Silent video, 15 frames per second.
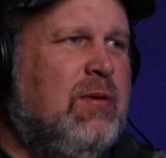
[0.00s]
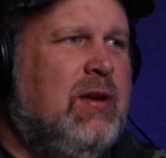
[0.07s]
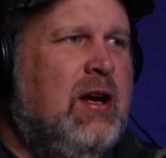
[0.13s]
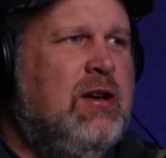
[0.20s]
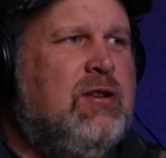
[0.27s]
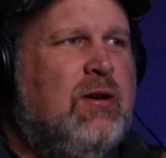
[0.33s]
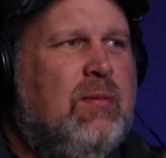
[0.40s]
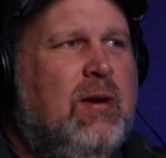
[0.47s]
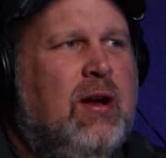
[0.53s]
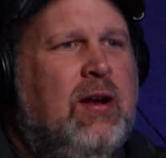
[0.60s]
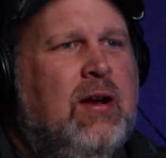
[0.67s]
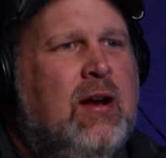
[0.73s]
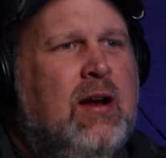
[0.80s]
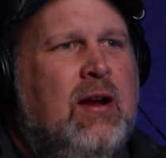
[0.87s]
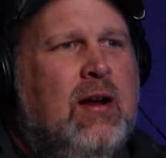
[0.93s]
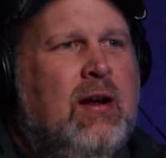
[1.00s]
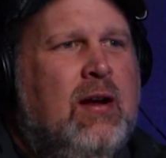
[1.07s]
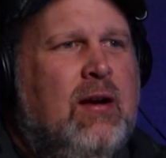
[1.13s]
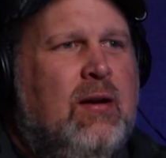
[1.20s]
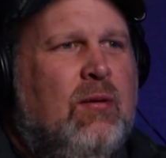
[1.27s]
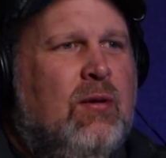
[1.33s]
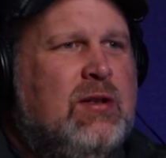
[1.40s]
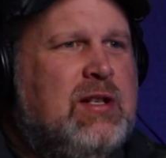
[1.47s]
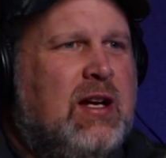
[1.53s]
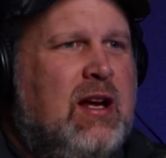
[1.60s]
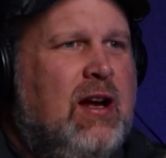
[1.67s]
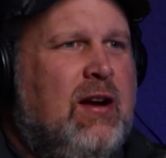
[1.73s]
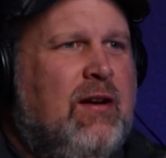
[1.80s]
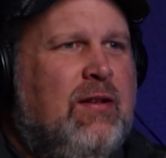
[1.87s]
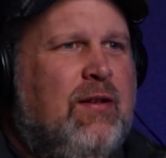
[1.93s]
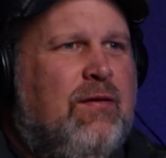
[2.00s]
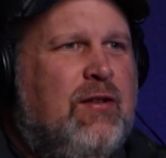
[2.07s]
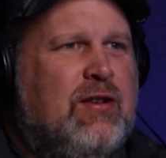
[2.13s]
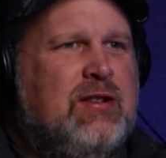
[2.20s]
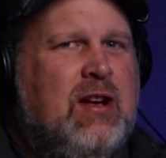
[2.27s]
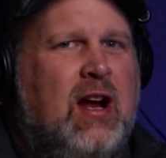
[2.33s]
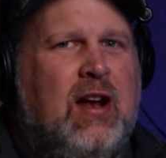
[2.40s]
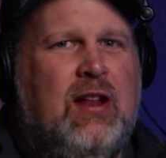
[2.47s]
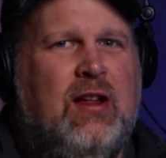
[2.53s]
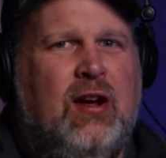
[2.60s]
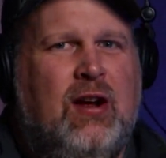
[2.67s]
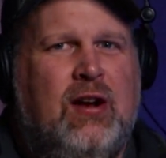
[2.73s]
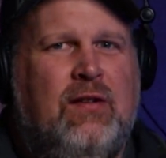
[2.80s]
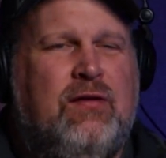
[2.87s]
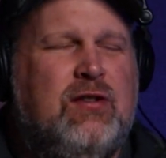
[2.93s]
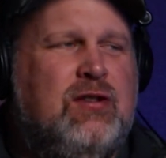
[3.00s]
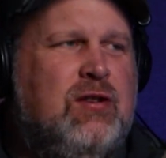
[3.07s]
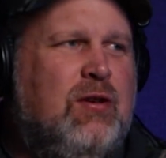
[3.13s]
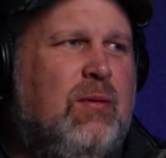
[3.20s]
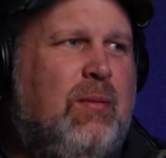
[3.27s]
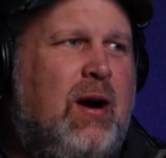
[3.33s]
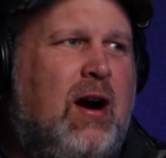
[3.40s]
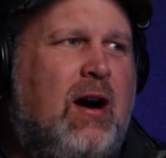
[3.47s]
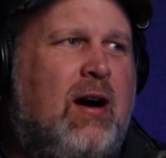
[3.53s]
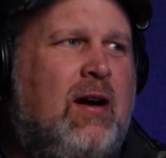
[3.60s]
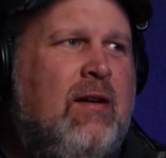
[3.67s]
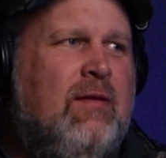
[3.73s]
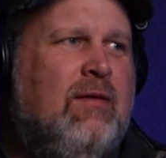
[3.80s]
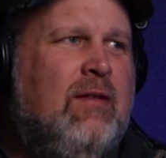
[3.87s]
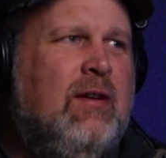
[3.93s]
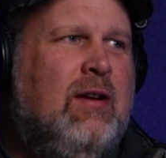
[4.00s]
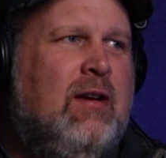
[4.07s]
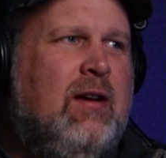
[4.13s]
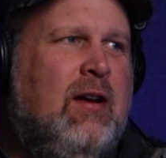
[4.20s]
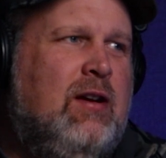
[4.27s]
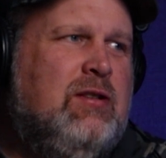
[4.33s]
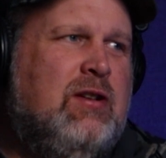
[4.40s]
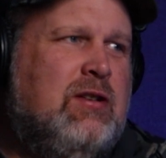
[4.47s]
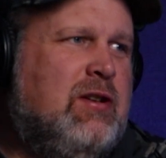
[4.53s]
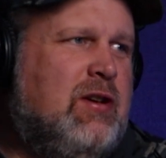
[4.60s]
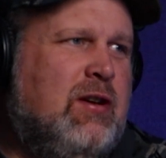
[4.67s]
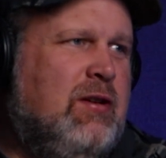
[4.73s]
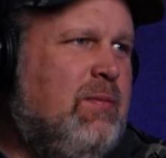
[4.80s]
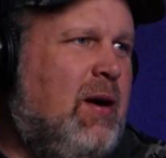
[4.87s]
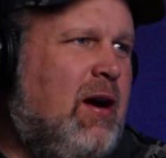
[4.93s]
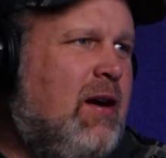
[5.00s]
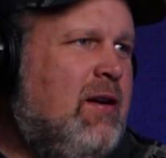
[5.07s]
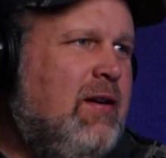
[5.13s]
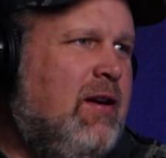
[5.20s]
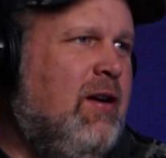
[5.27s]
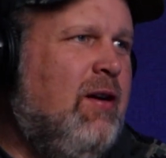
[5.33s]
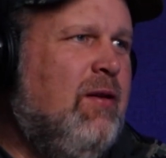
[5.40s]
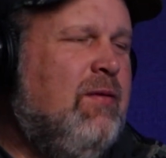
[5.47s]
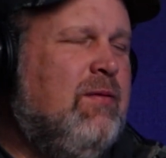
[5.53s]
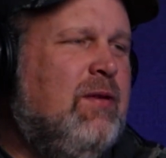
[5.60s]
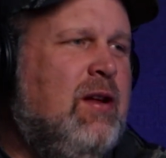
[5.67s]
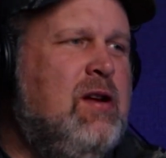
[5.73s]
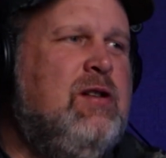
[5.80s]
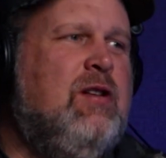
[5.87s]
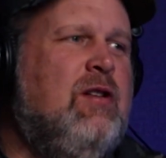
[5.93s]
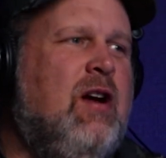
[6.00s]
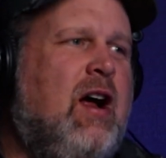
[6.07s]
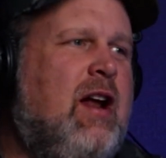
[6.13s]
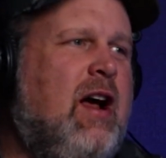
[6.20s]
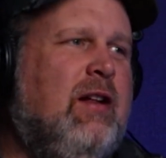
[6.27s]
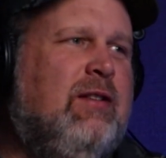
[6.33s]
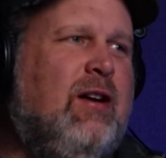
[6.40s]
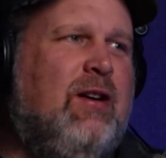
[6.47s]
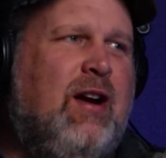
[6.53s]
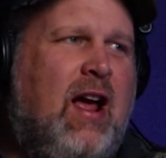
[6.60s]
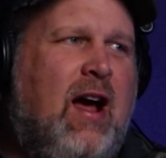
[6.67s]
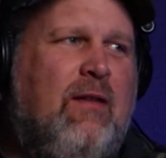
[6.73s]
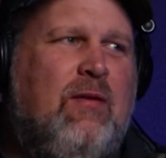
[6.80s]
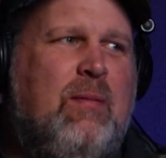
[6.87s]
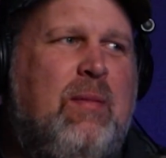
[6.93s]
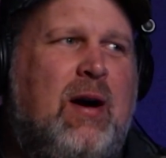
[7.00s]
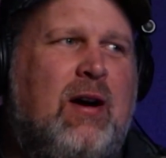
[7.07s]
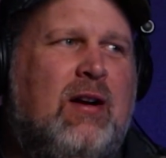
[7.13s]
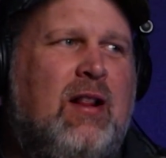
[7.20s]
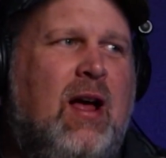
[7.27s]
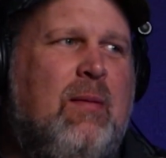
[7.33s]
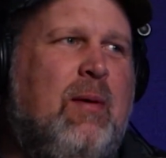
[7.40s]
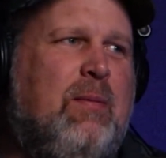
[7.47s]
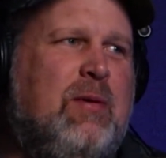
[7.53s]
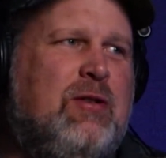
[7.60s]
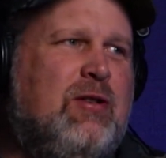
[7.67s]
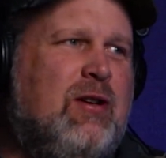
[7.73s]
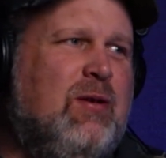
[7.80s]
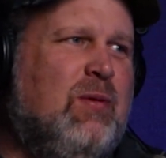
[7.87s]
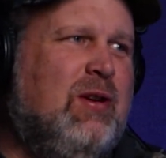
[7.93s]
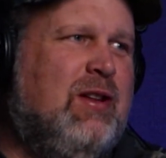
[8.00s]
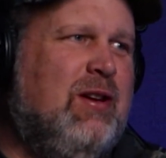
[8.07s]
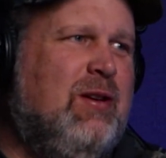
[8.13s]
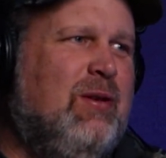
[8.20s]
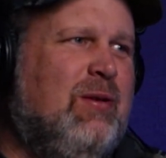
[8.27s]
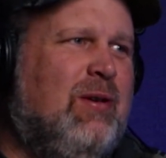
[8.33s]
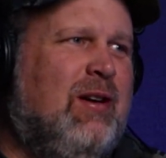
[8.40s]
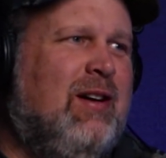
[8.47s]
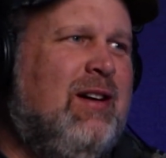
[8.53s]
with nature. But once again, on the first night of the hunt, if you shoot a bear, it's just a good bear, then you're not out there to have a bear climb up a tree with you